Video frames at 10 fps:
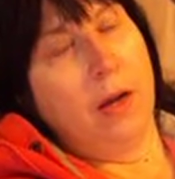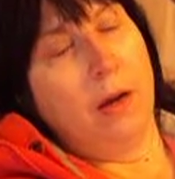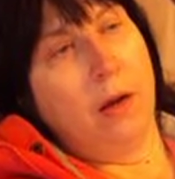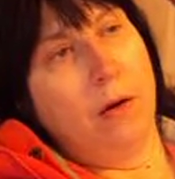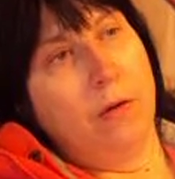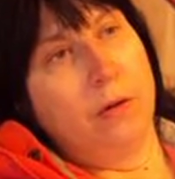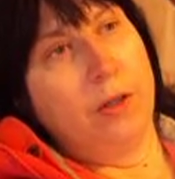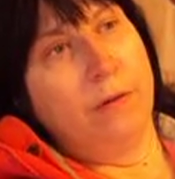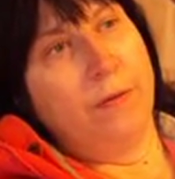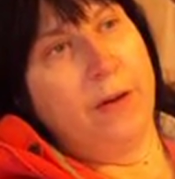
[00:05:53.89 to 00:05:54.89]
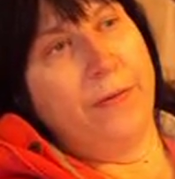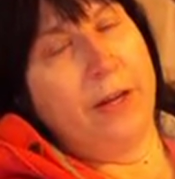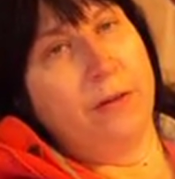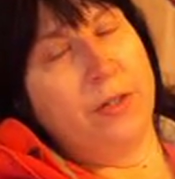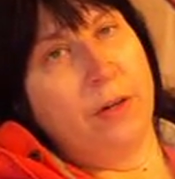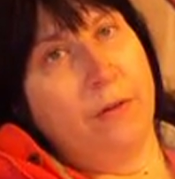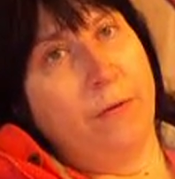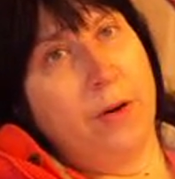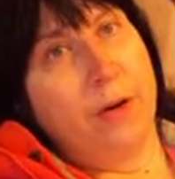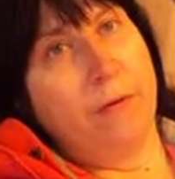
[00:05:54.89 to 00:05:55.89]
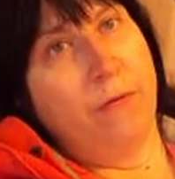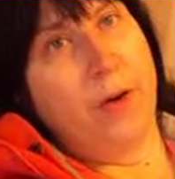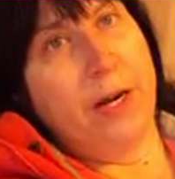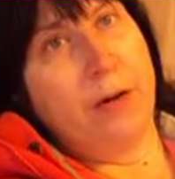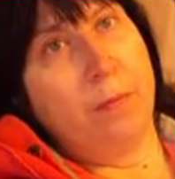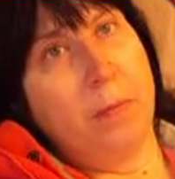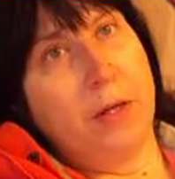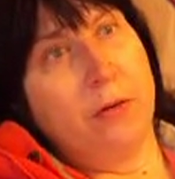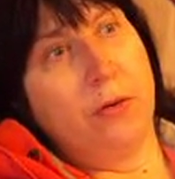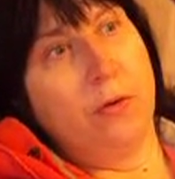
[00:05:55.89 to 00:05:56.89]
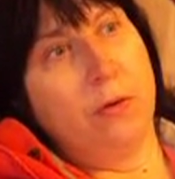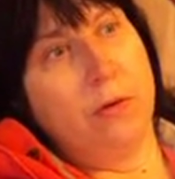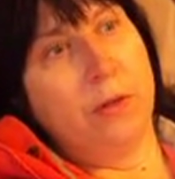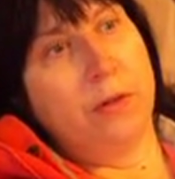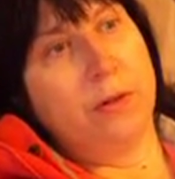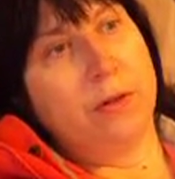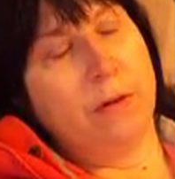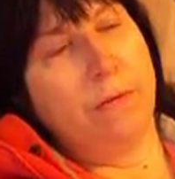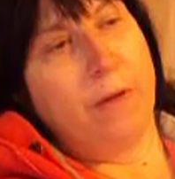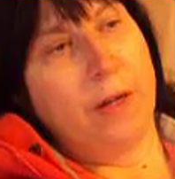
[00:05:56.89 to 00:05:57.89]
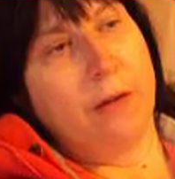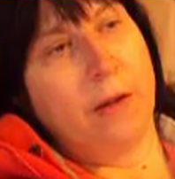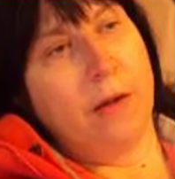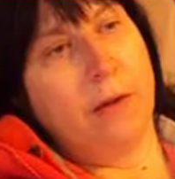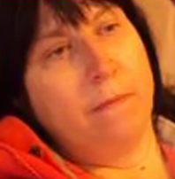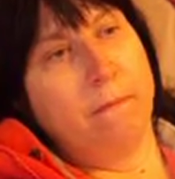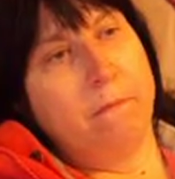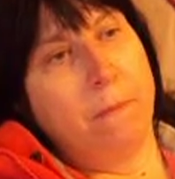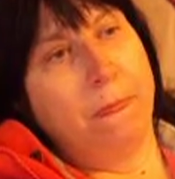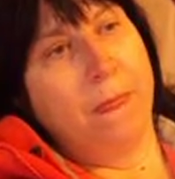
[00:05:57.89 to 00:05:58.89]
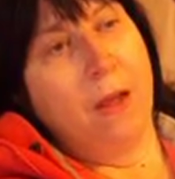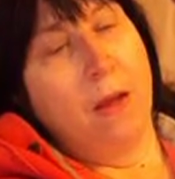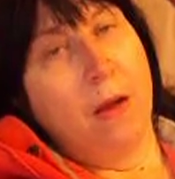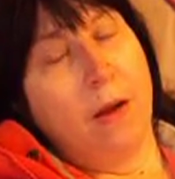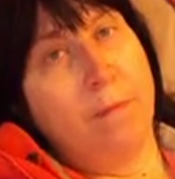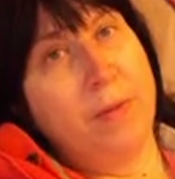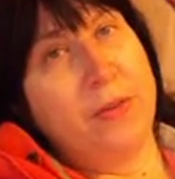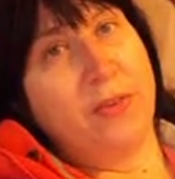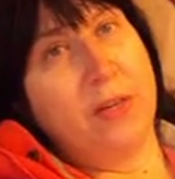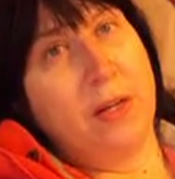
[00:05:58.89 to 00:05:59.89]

how you found that stuff on environmental and stuff like that. I've been